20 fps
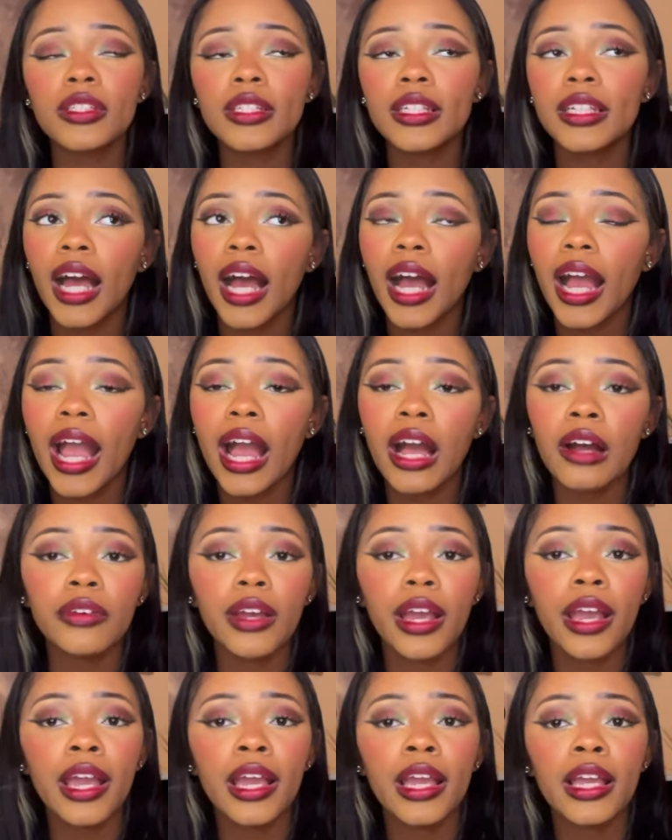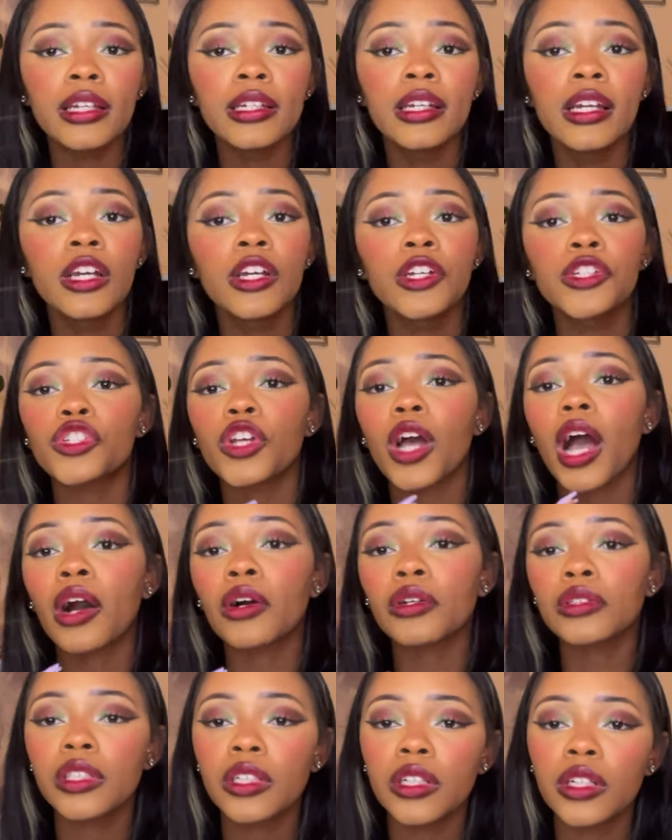did not have a
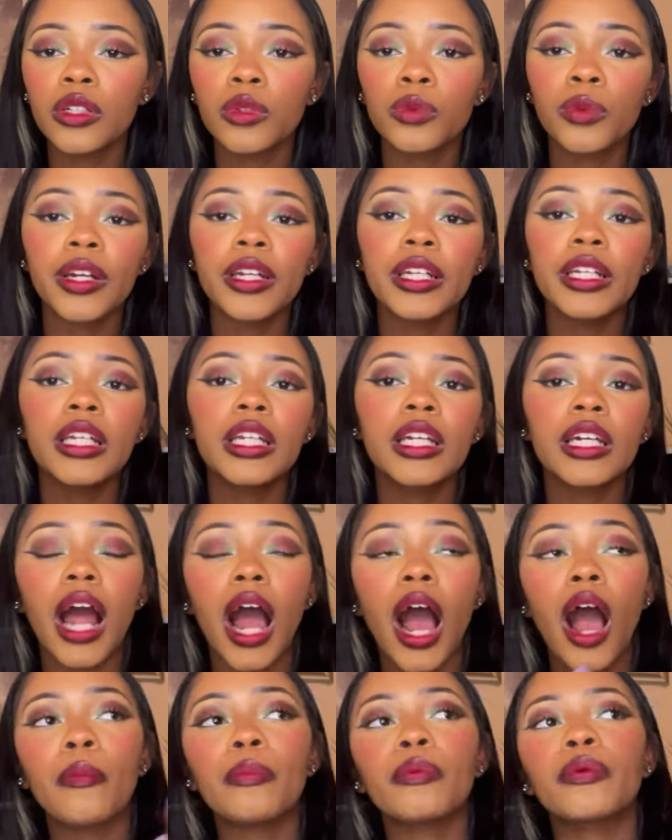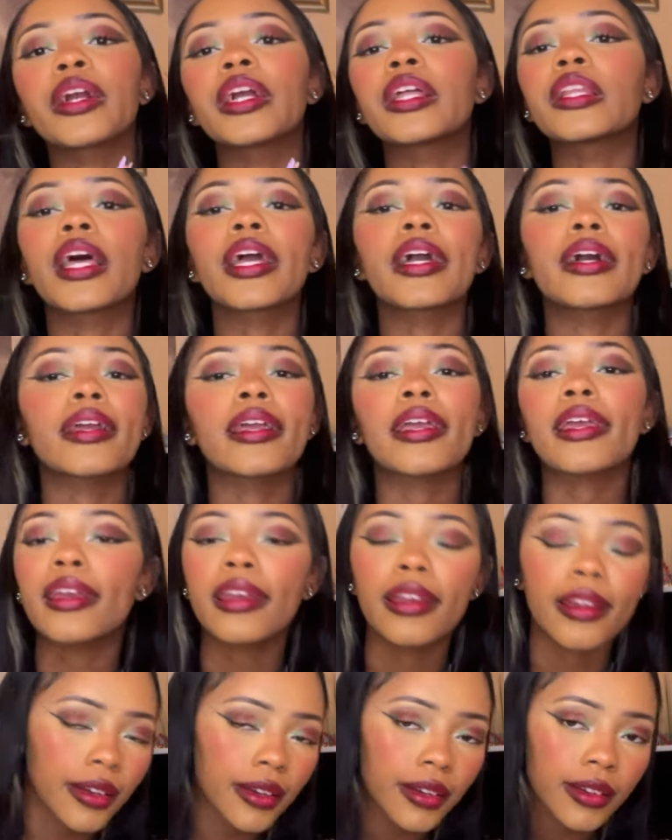childhood where he could operate like a
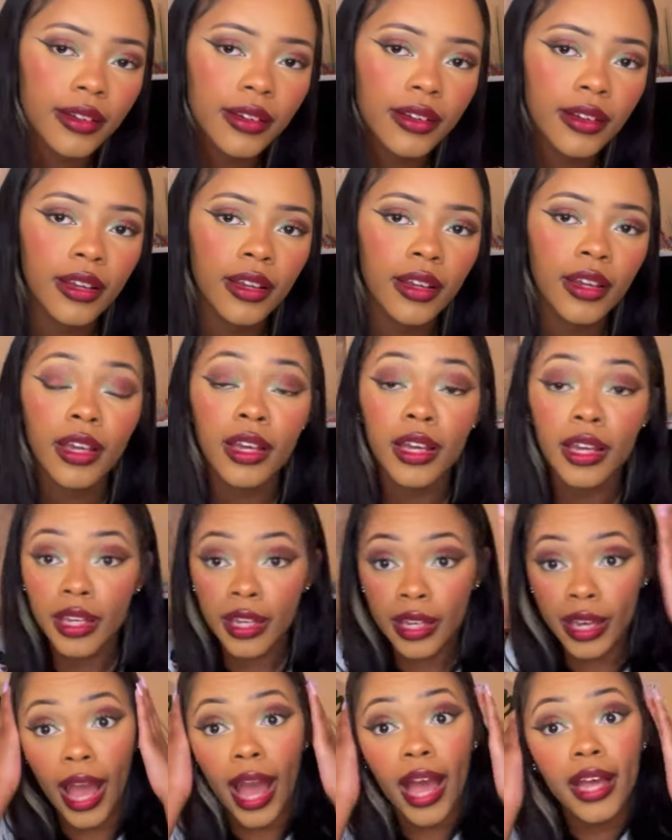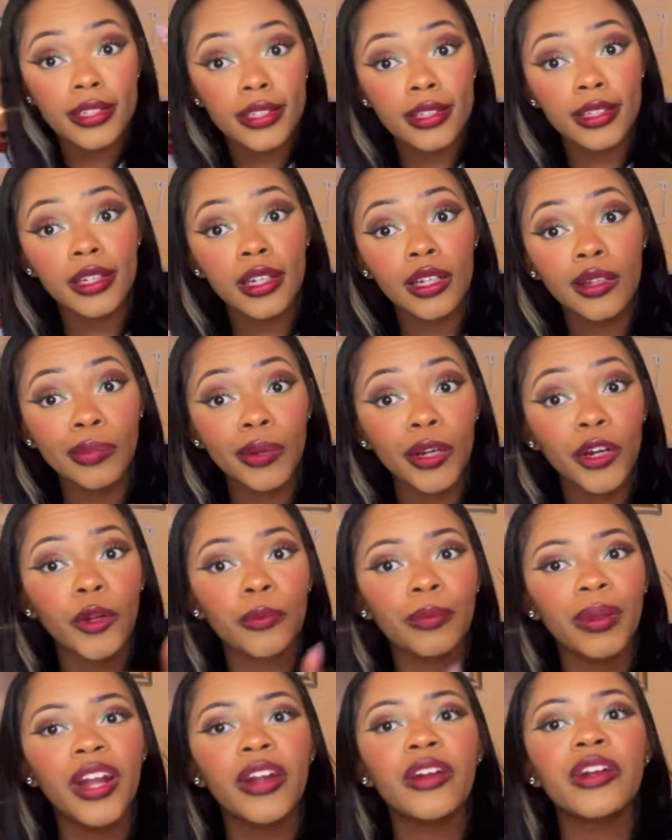kid. Cassie did, but her
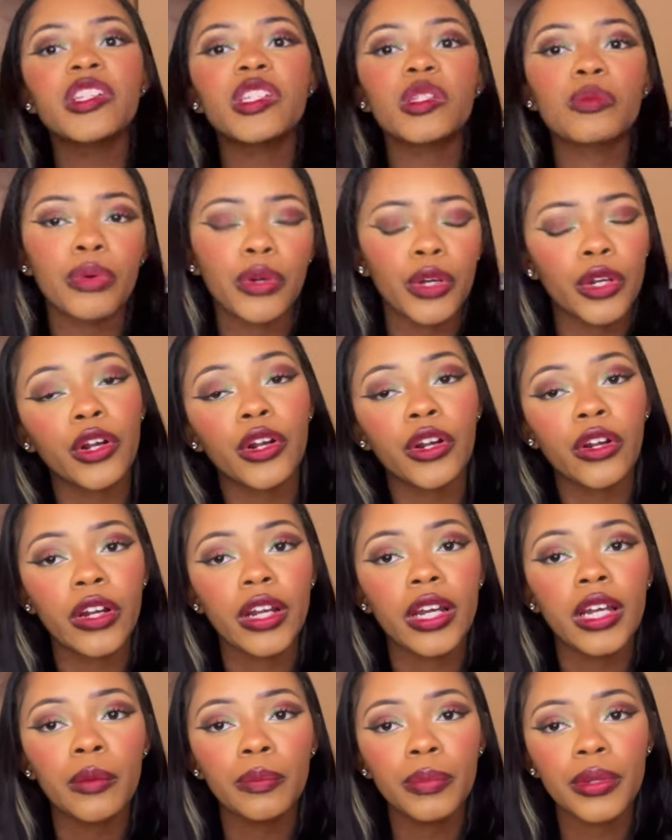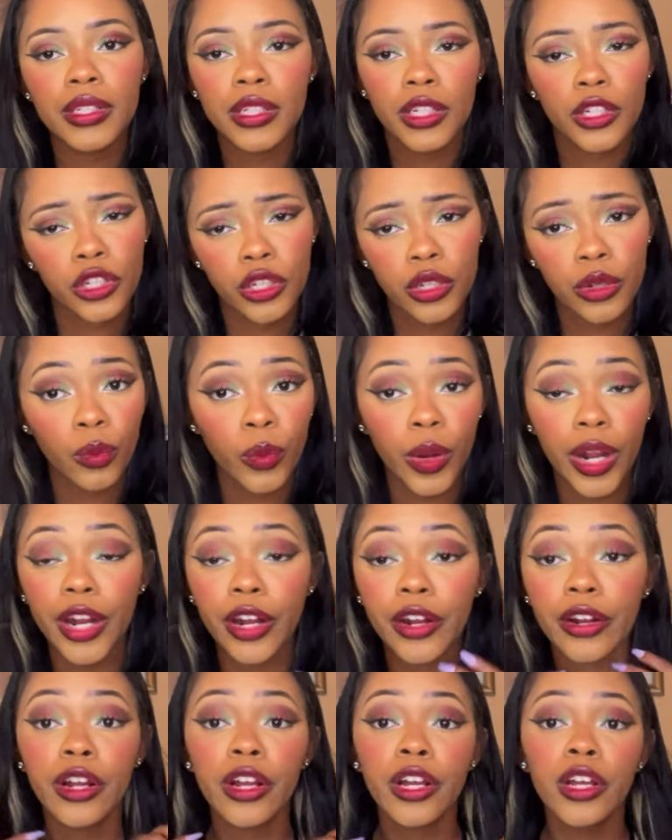parents put her in a position
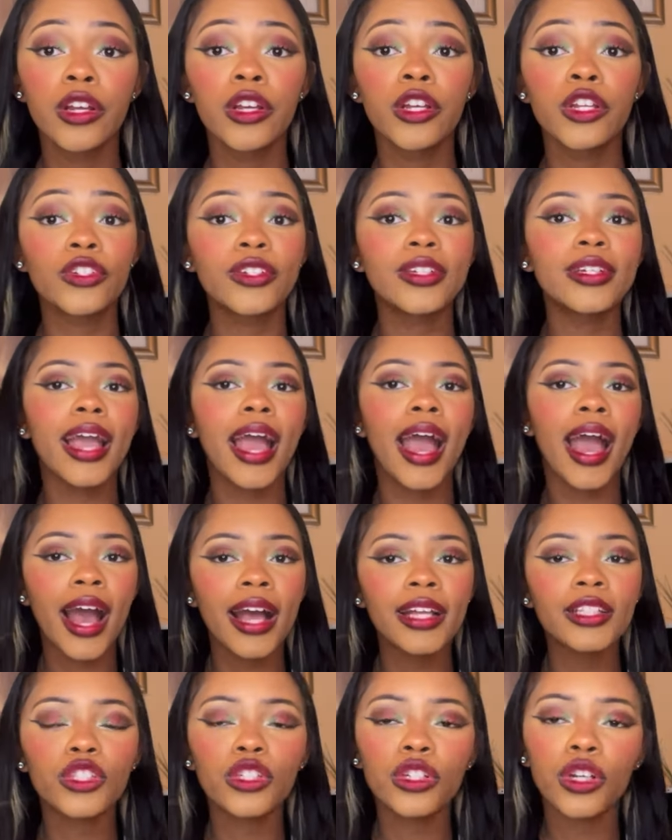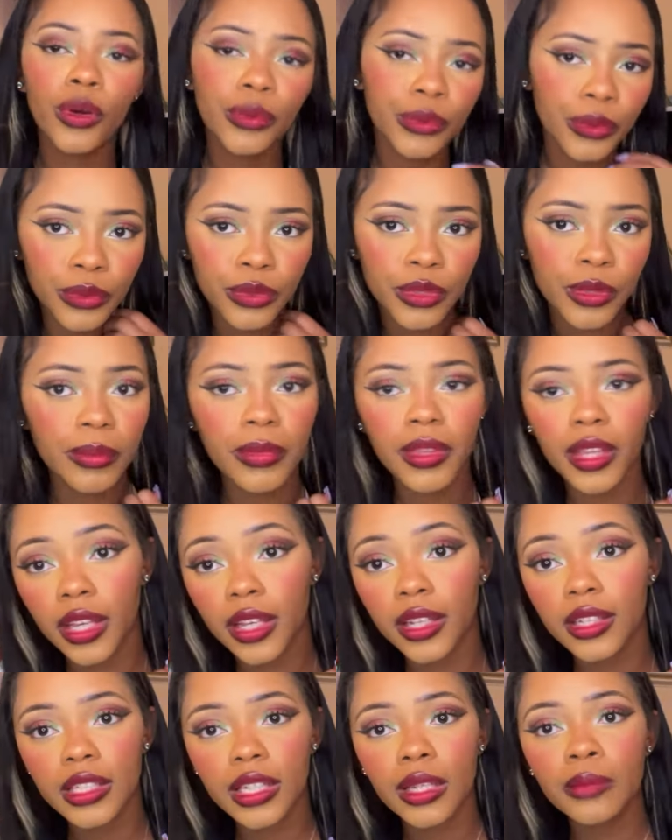where she had to go through some
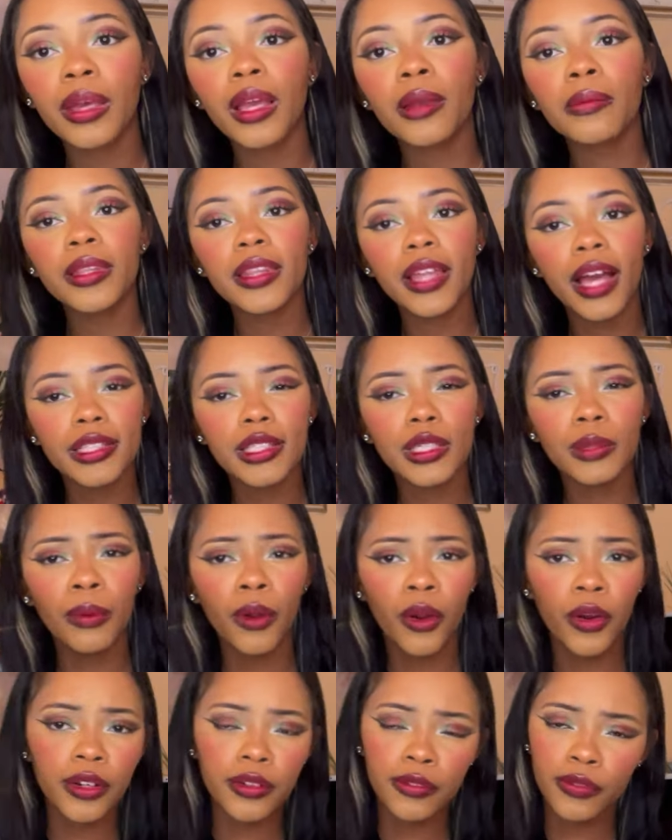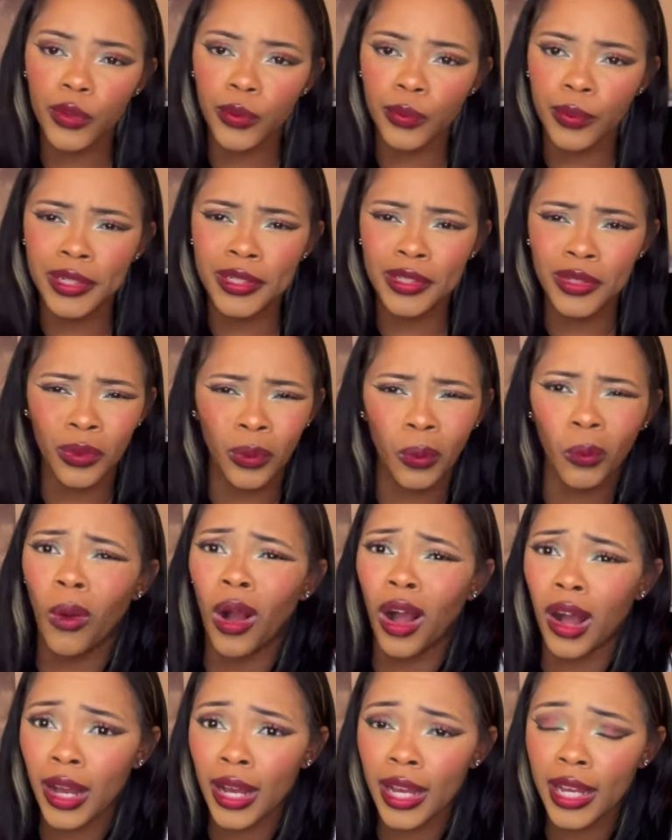things. And maybe that's a part of the reason
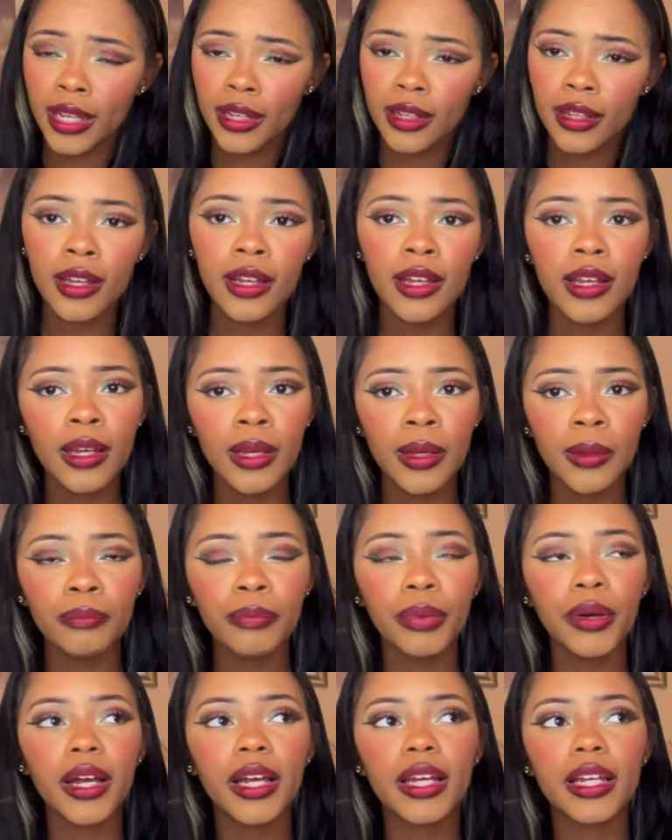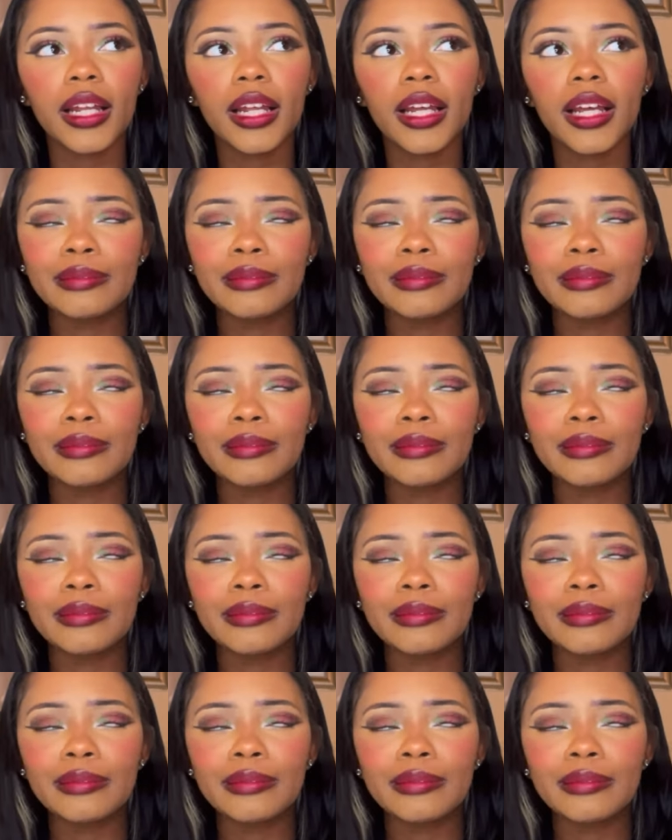why. But